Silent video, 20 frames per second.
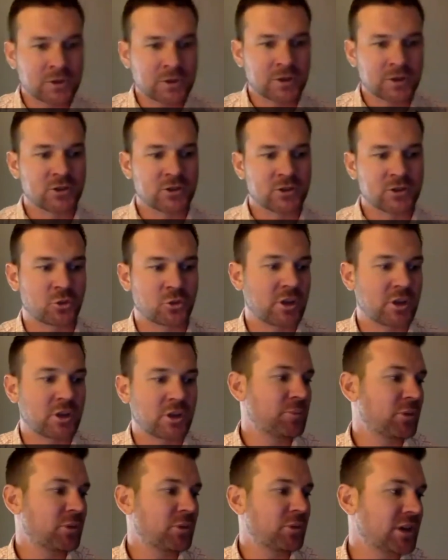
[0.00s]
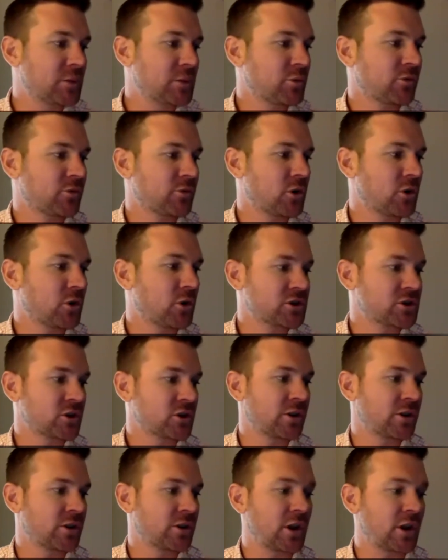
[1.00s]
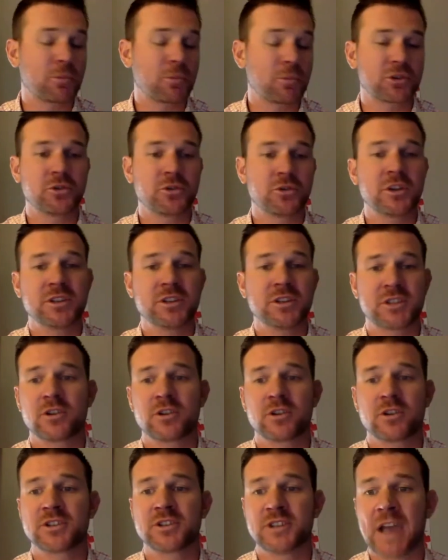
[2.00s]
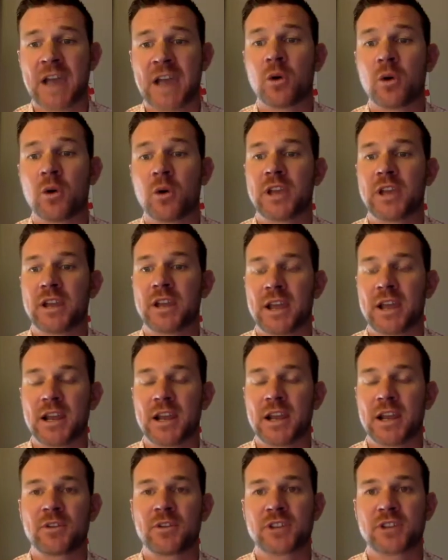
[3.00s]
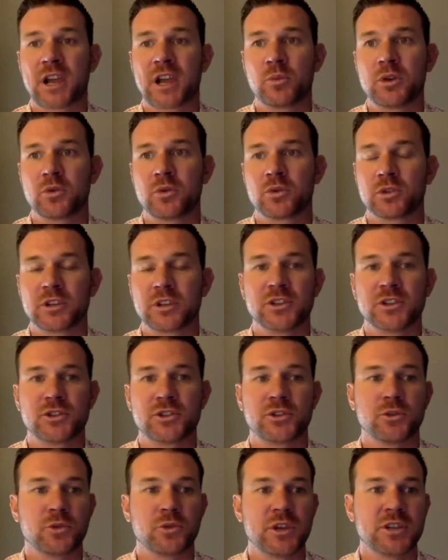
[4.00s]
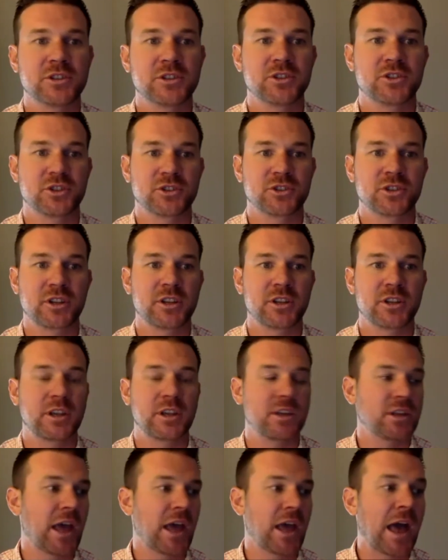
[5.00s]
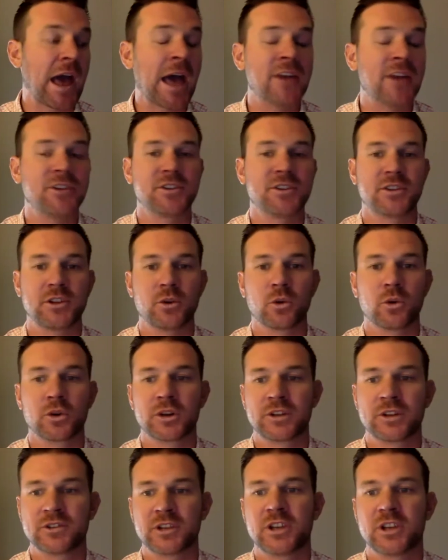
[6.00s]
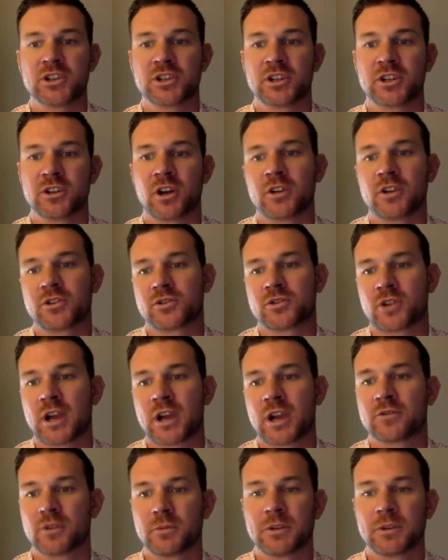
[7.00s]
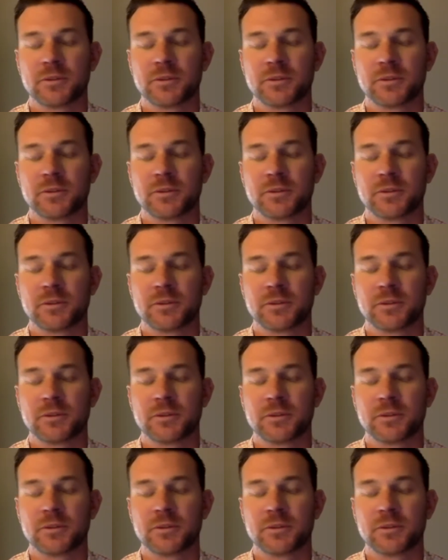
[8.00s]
just want to keep your focus on the opportunities here. It's now, and every time we release 2 weeks, it's just going to add to the organization and not distract from it.